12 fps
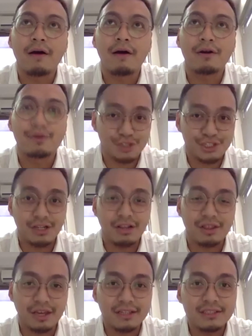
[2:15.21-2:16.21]
crucial
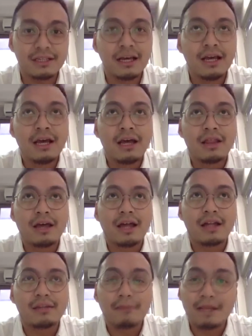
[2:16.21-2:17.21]
things
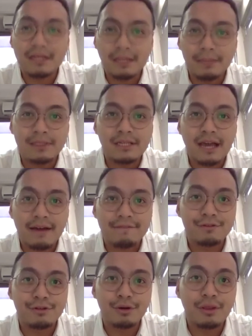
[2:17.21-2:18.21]
that my team is have
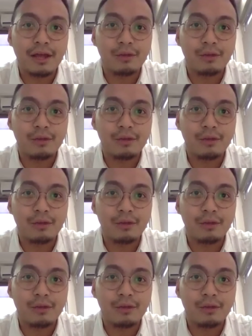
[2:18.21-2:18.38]
to know that